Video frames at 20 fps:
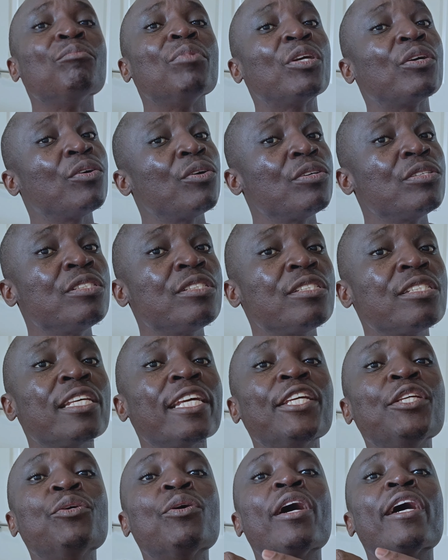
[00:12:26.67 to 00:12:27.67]
because
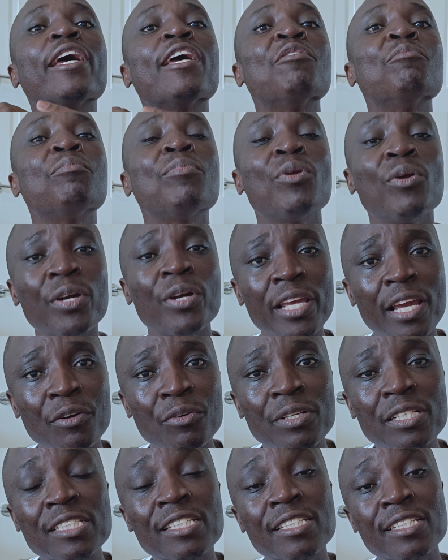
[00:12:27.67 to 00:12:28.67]
your
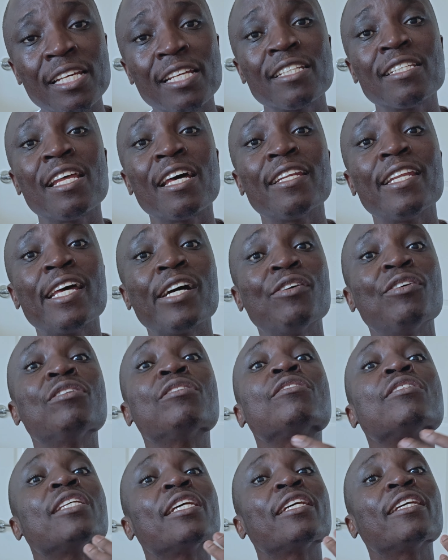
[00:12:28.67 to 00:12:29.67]
employer will state that they're going
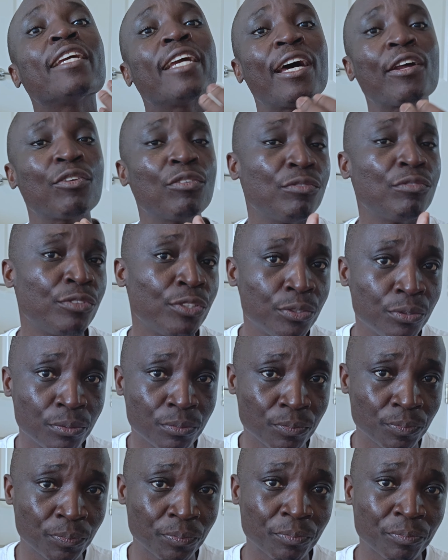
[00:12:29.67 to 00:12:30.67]
to take care of you.
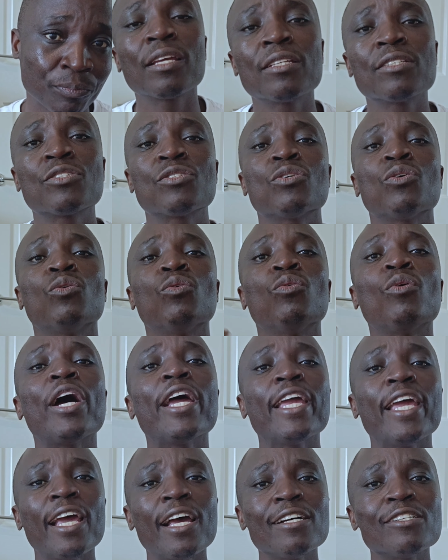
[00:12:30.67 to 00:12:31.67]
So
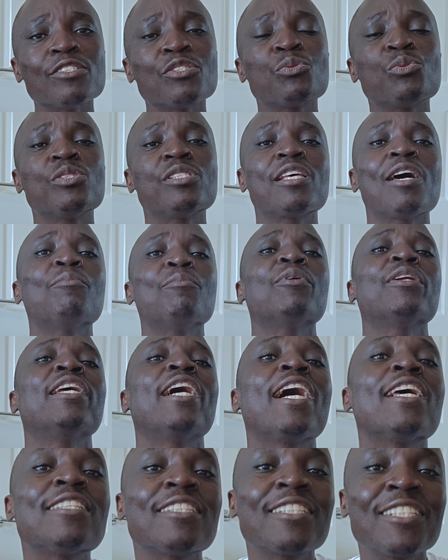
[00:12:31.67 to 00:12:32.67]
why else would
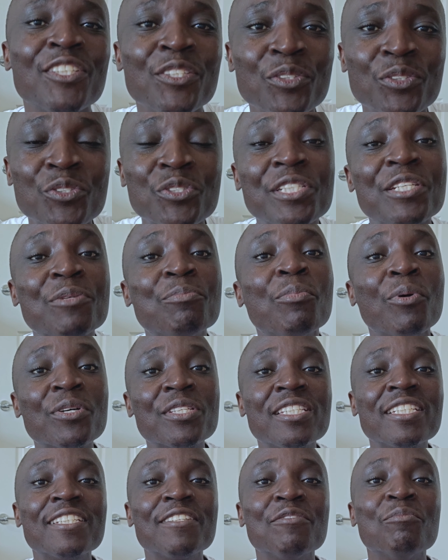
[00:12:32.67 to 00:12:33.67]
somebody ask you to
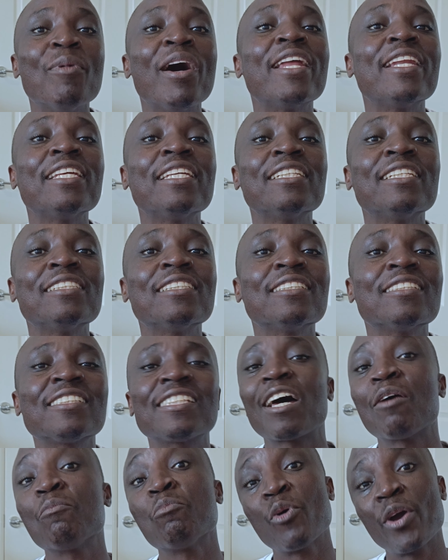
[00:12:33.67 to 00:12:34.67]
deposit money
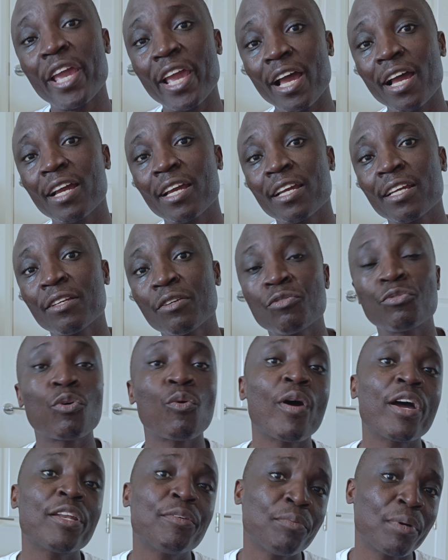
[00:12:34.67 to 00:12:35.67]
somewhere?
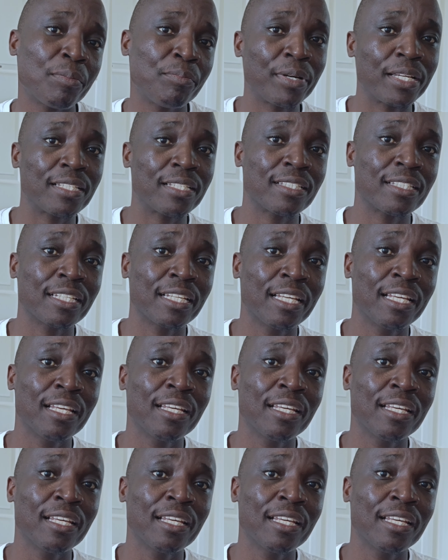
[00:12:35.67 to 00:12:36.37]
For what purpose?